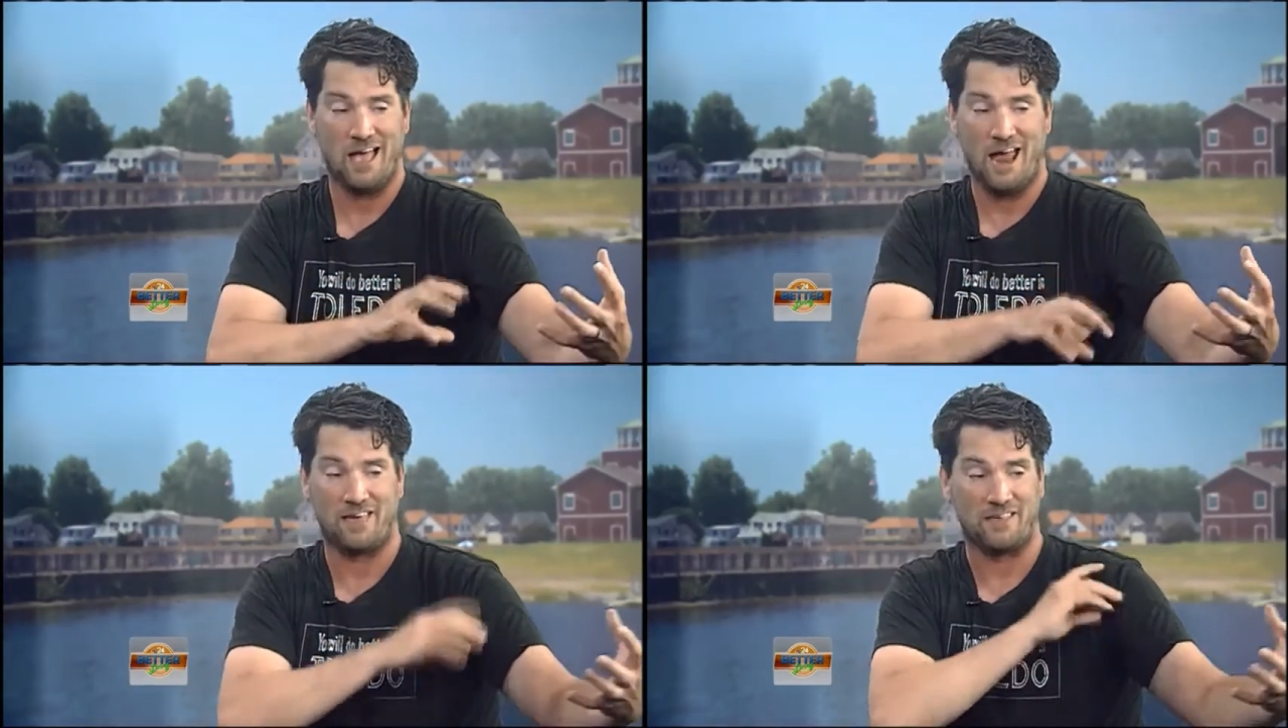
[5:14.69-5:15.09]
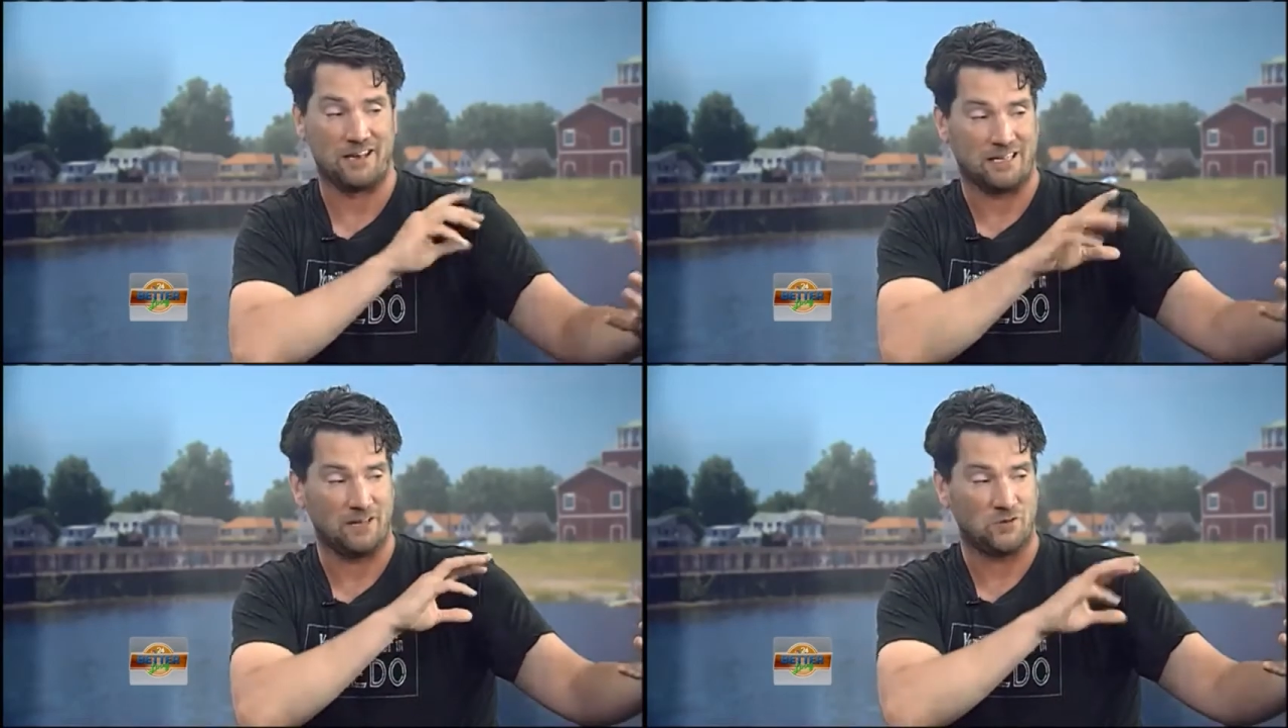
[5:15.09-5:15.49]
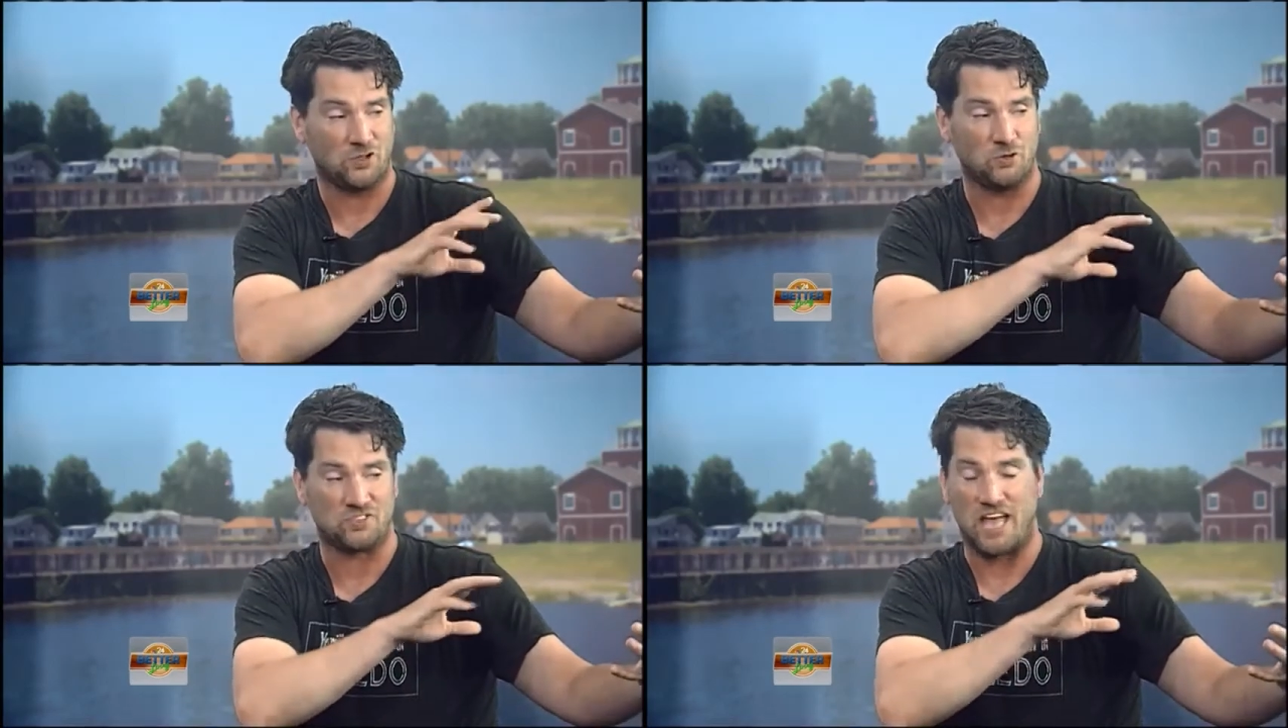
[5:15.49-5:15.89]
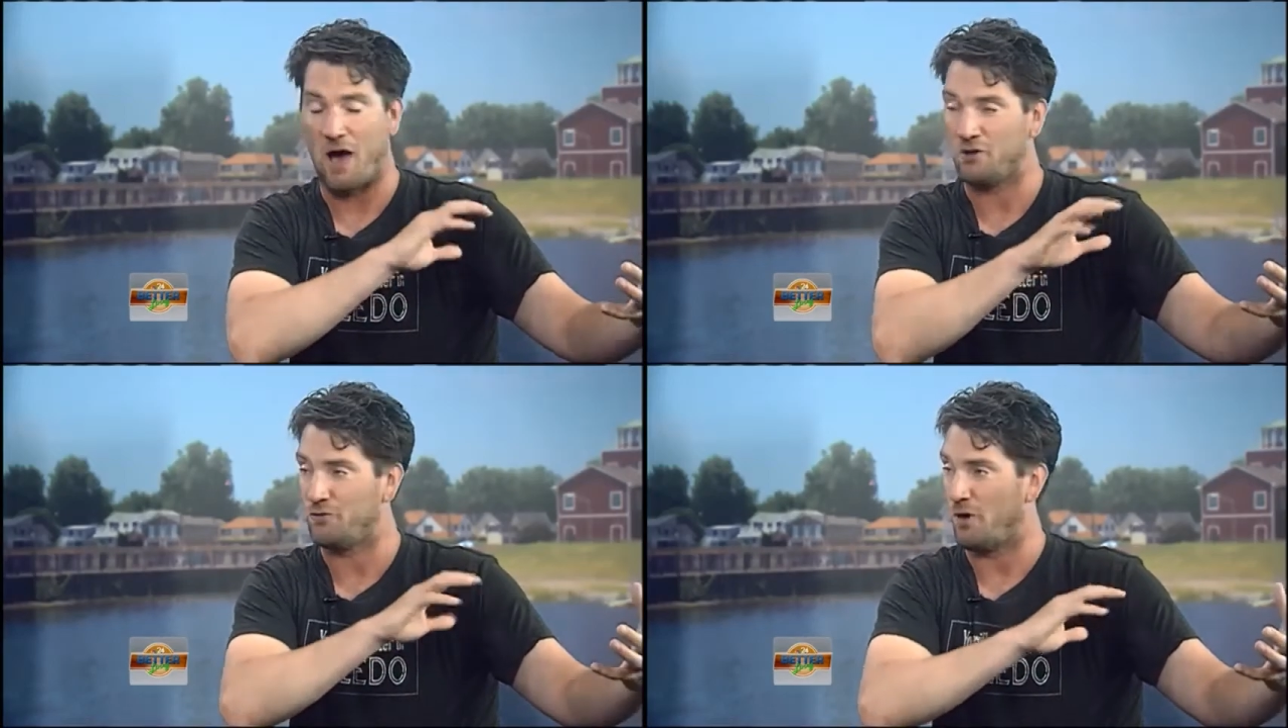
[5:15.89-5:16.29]
and then it gives you
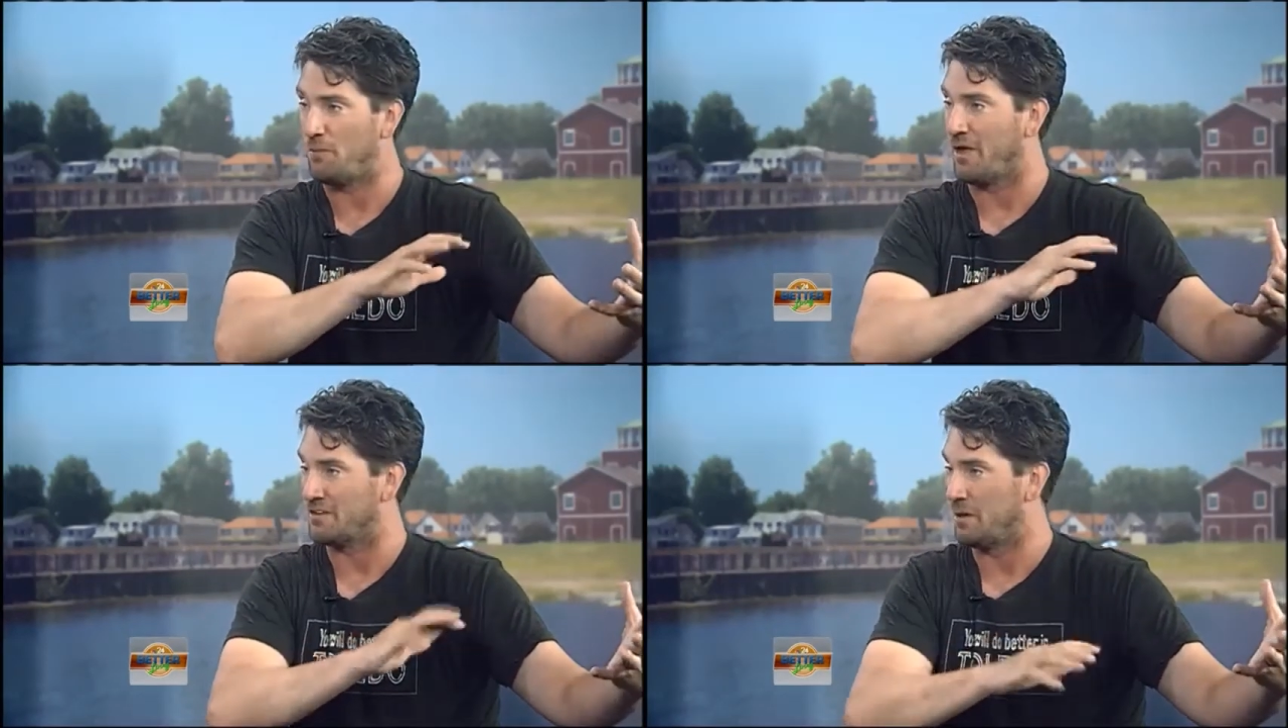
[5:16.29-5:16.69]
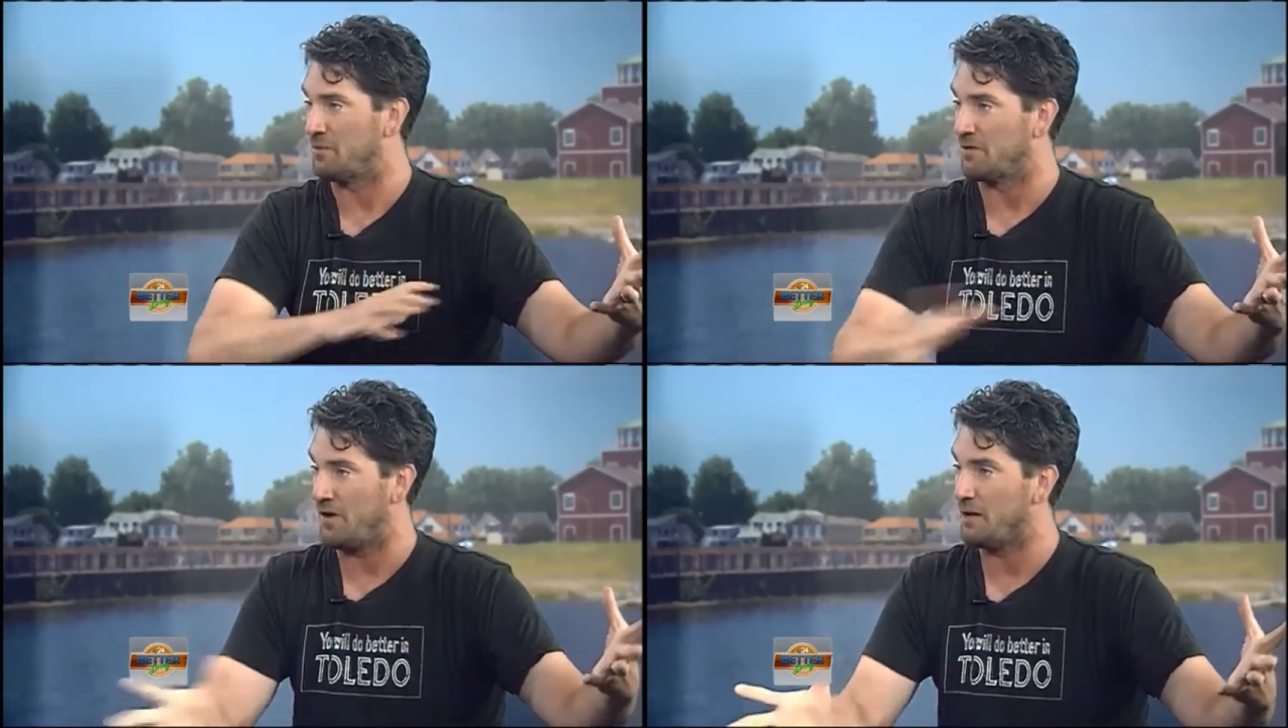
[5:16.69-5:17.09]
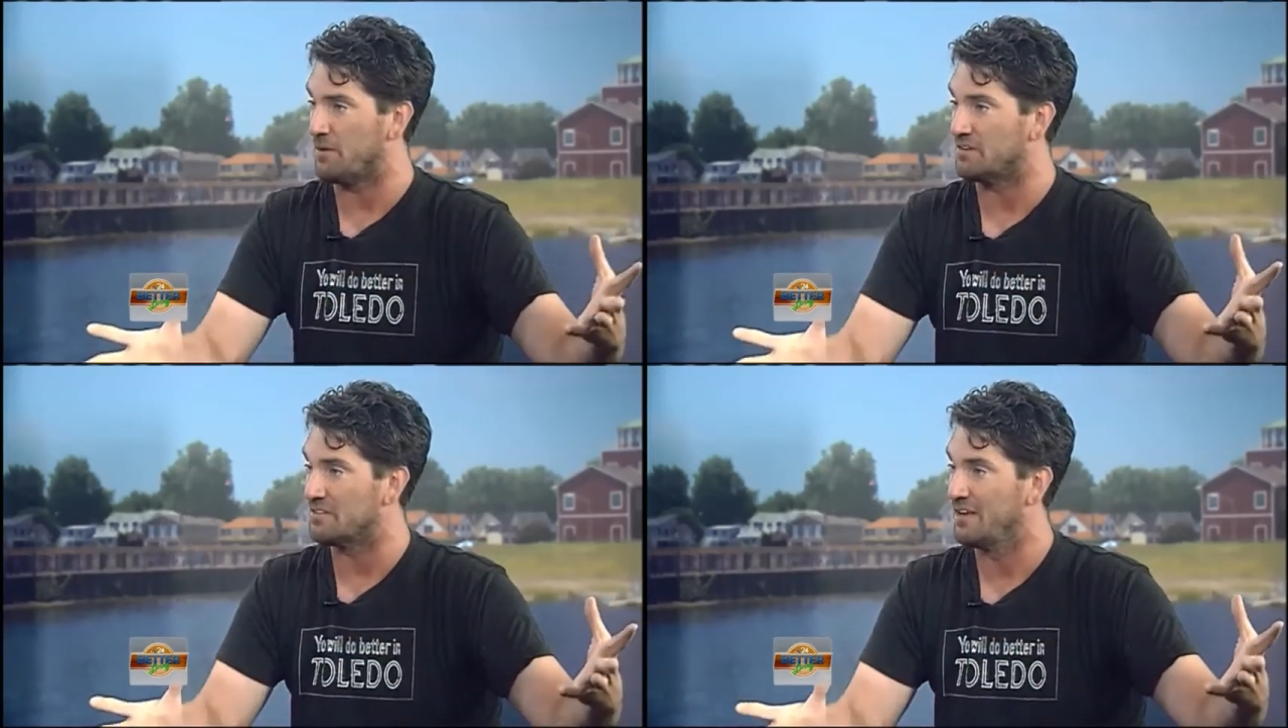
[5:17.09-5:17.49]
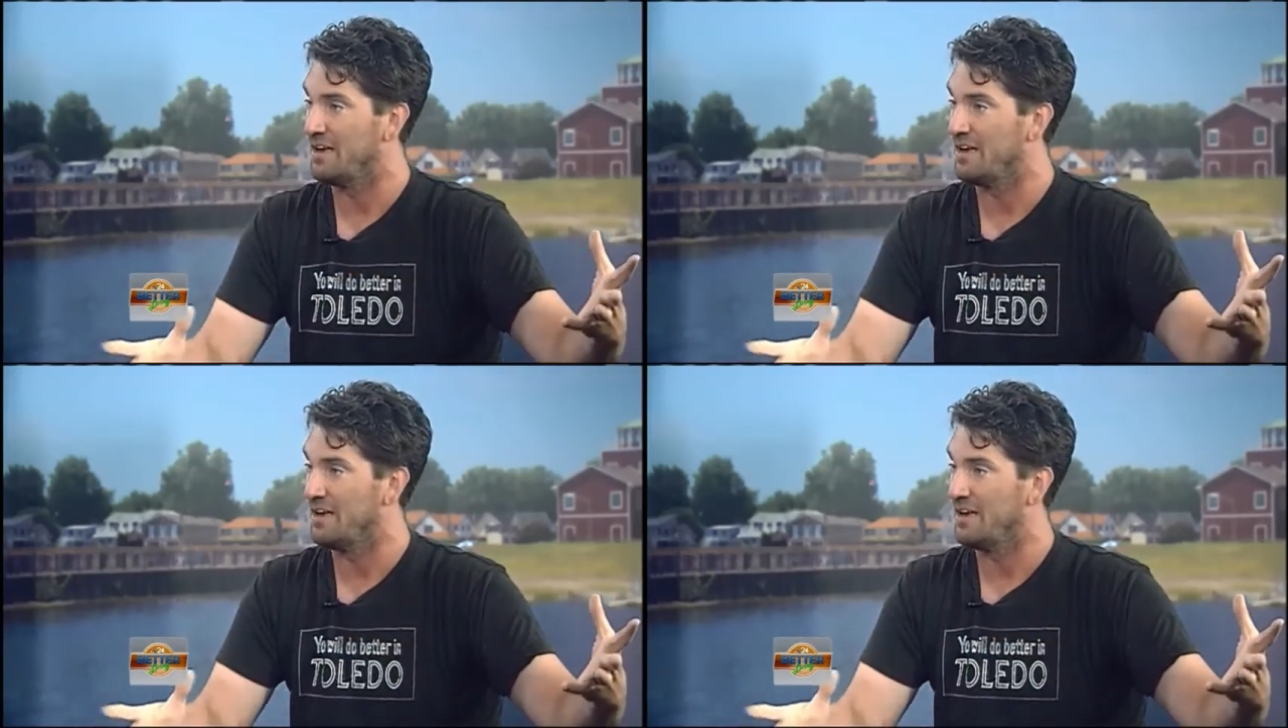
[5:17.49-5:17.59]
sound from like something famous.